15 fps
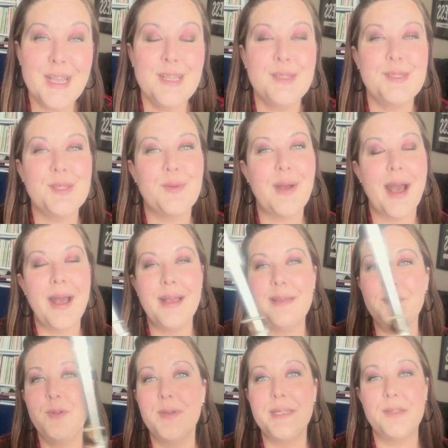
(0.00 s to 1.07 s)
So
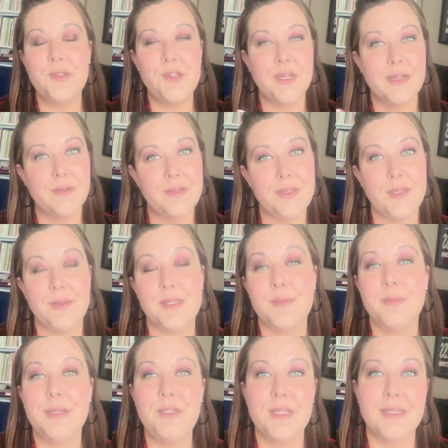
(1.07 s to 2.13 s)
I'm going to share with you as
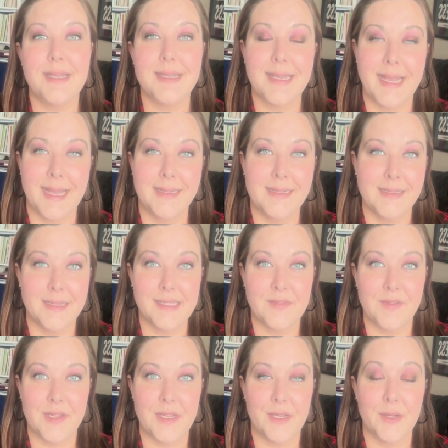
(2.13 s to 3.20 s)
much as I can in this
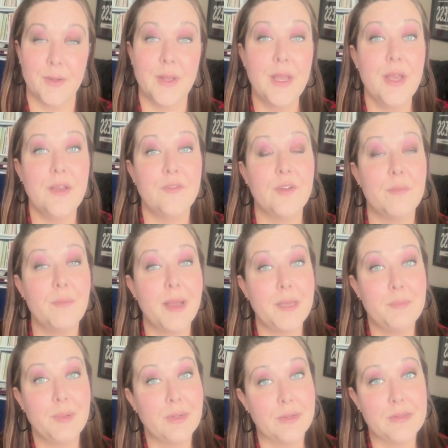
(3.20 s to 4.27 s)
video from my
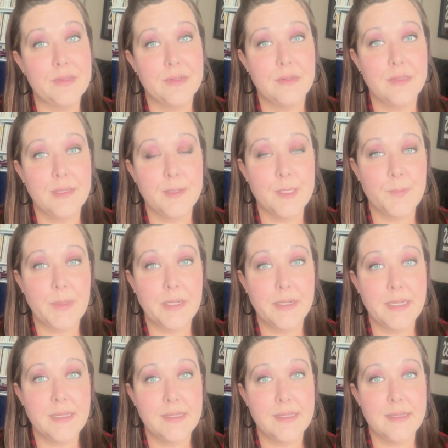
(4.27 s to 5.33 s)
personal
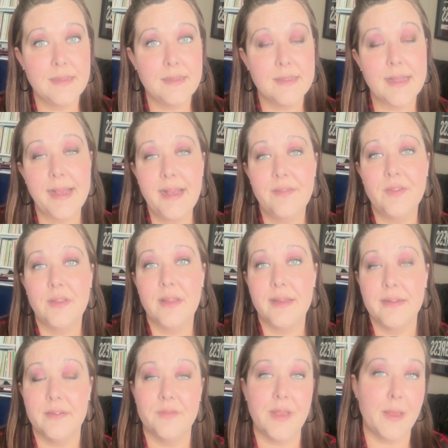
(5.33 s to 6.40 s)
experiences. I have a lot
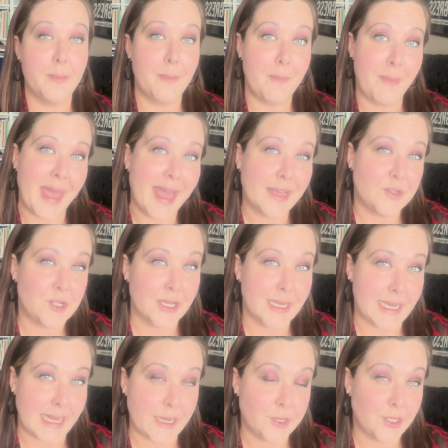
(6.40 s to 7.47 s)
of
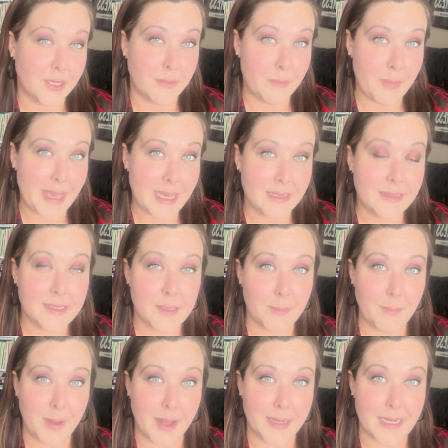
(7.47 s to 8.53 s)
imagination-based
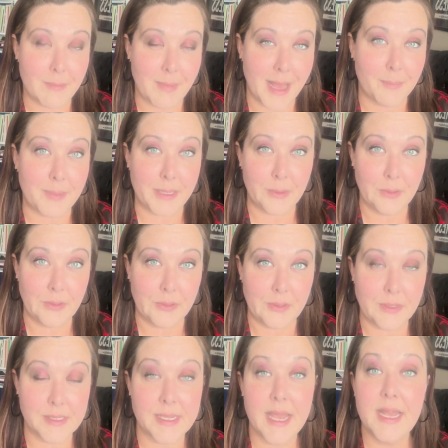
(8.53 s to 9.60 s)
body mapping
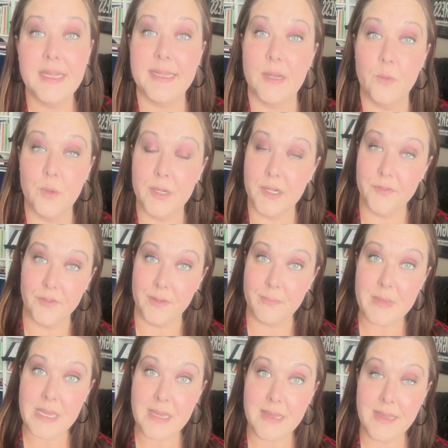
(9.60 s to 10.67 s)
hooks that work for
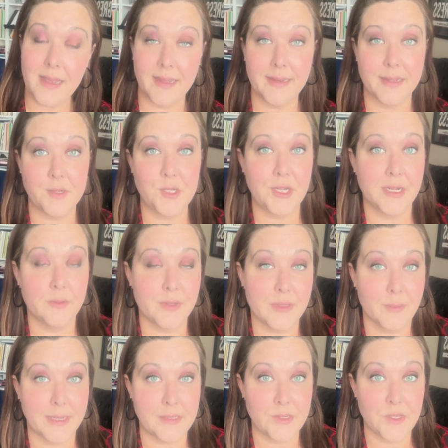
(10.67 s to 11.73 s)
me and I share with
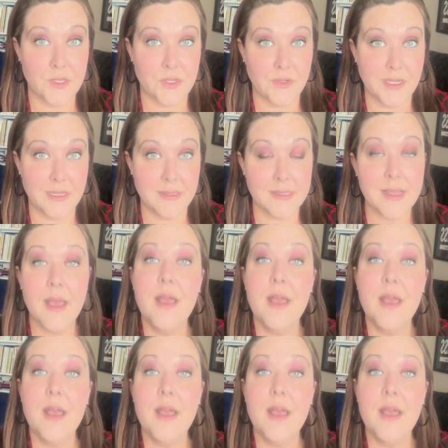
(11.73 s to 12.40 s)
my students,